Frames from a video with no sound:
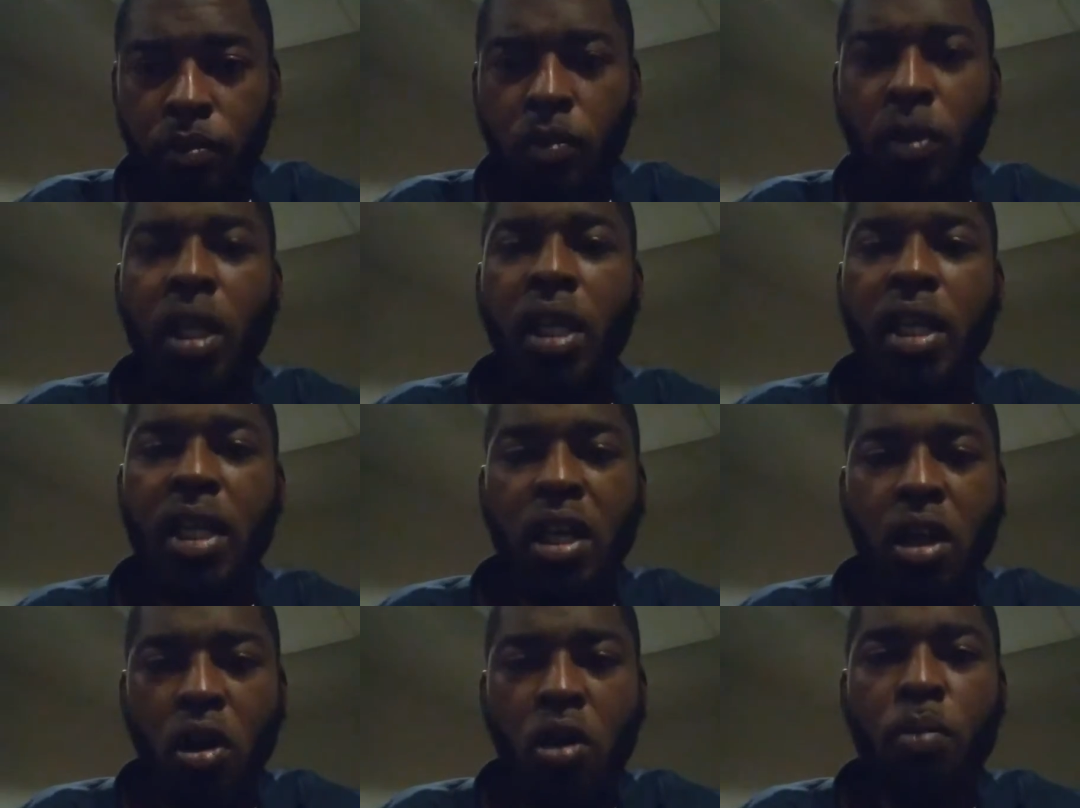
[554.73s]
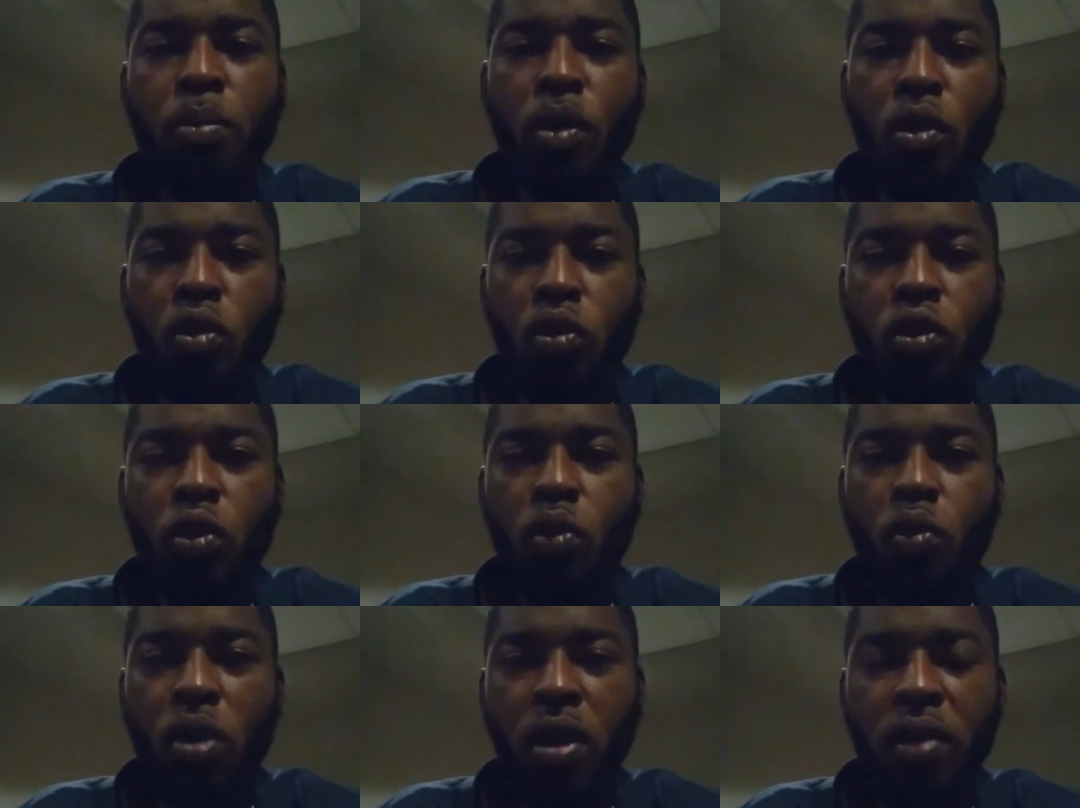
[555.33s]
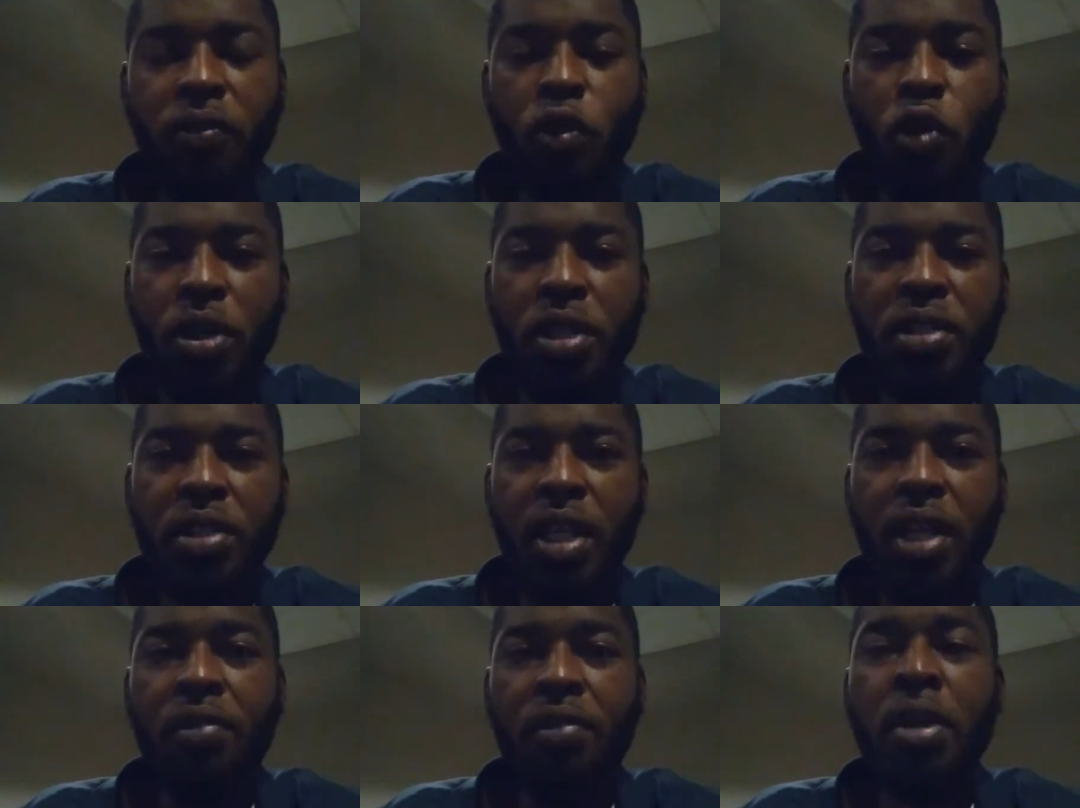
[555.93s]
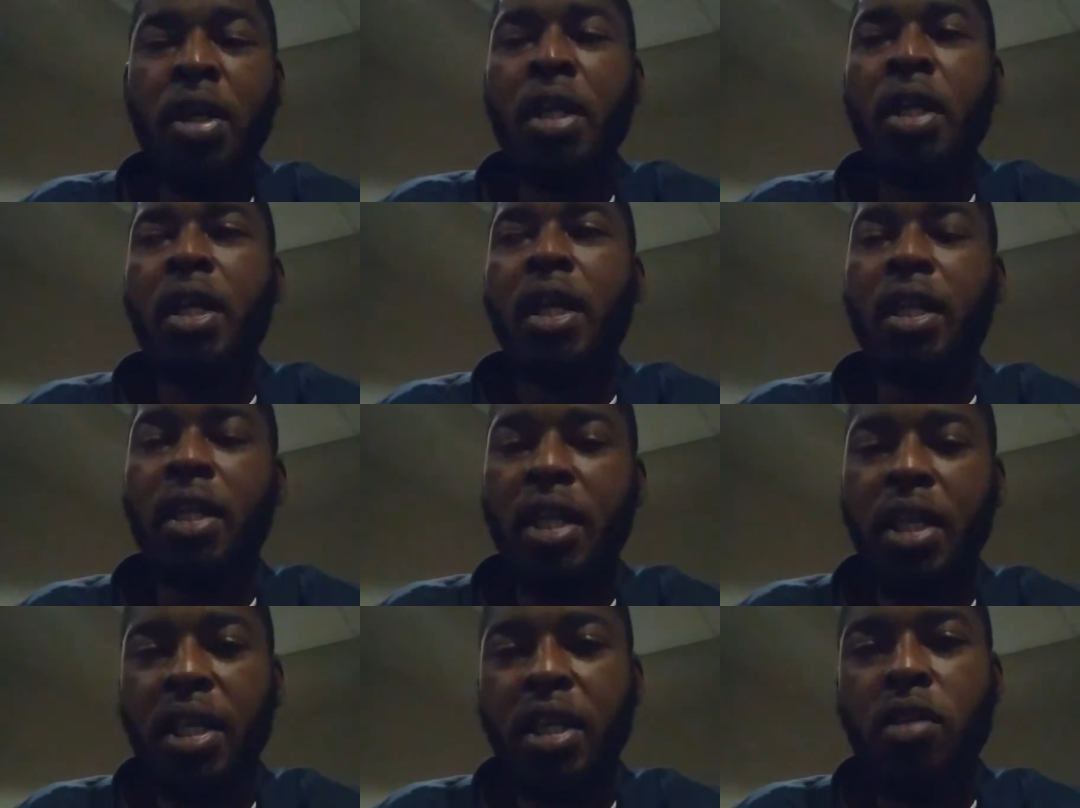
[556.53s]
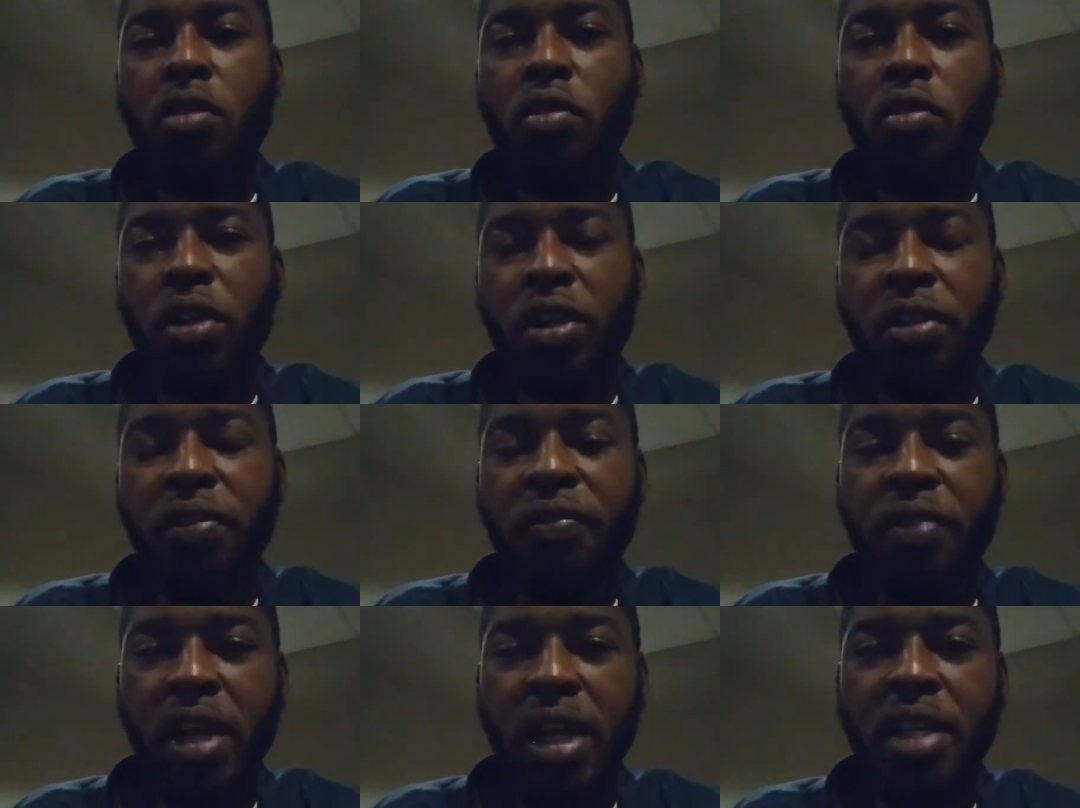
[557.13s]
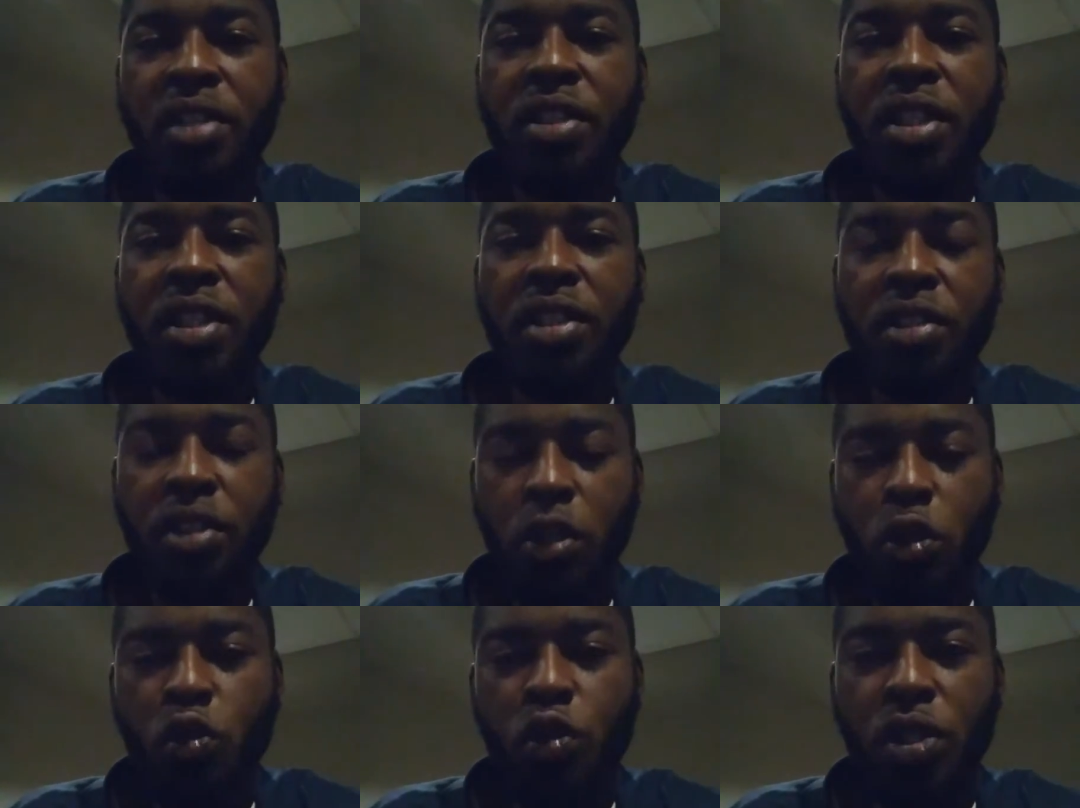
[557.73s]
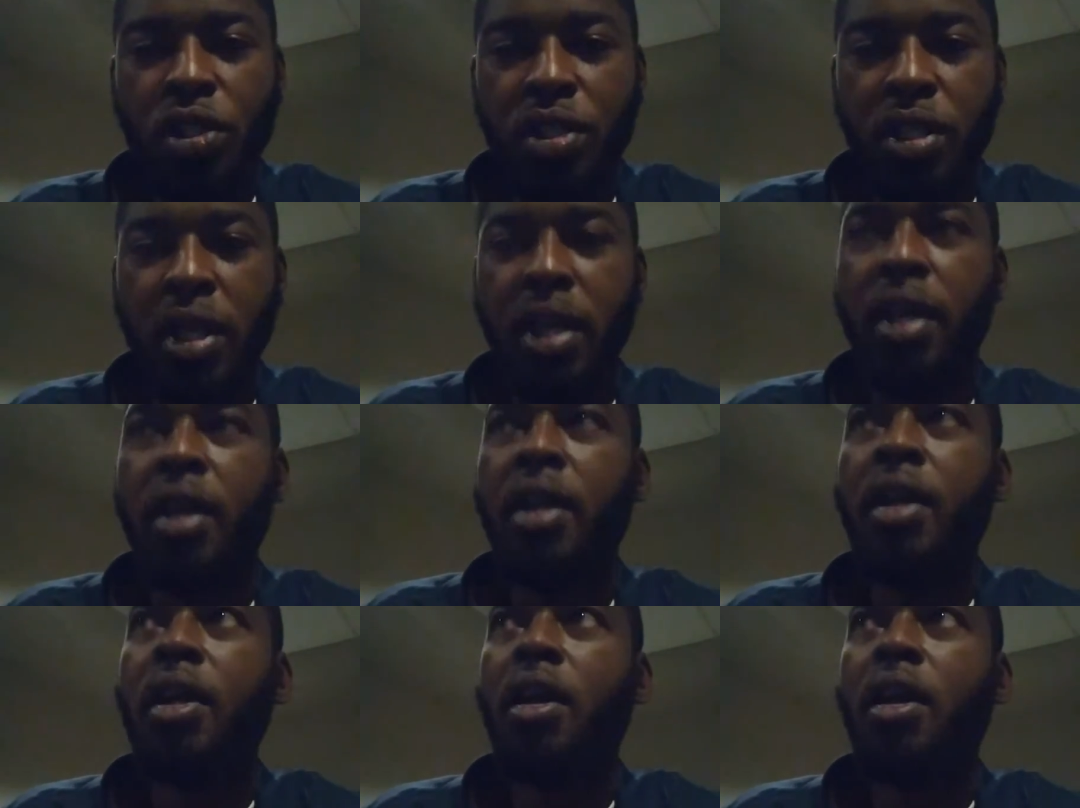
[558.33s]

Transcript: He gonna move to 147, and then he gonna get the fans the excuse and say,